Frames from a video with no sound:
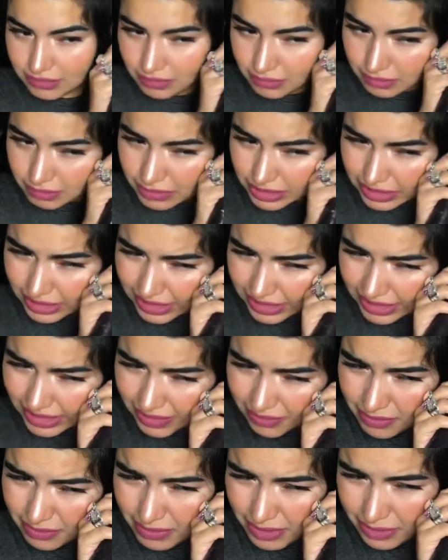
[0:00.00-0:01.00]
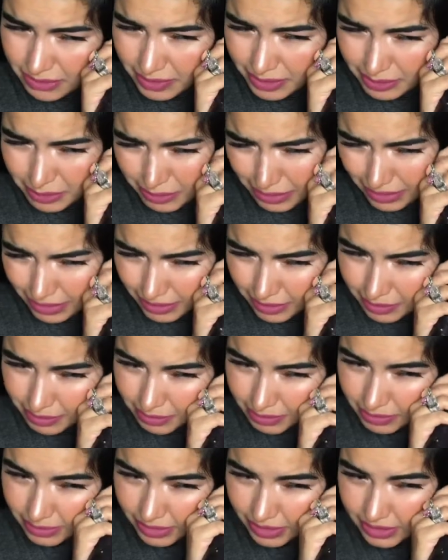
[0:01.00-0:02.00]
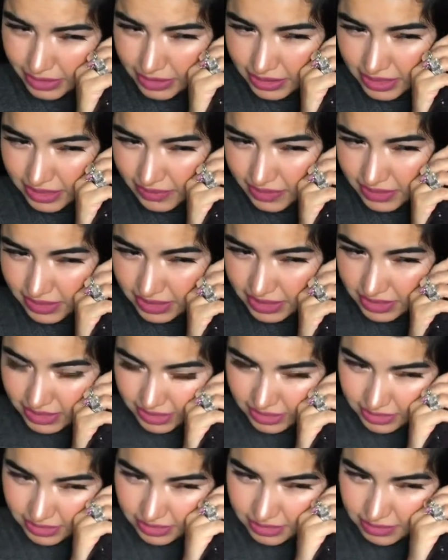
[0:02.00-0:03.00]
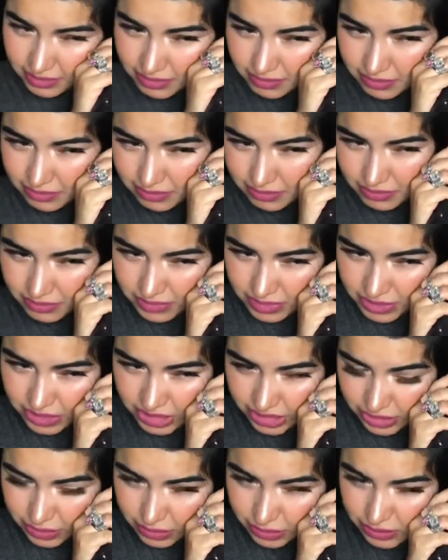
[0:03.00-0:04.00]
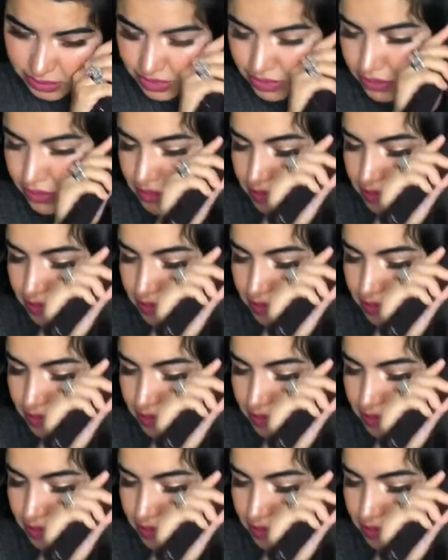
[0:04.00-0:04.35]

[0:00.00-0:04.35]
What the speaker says: But lately I haven't been wearing makeup. Even in general, I don't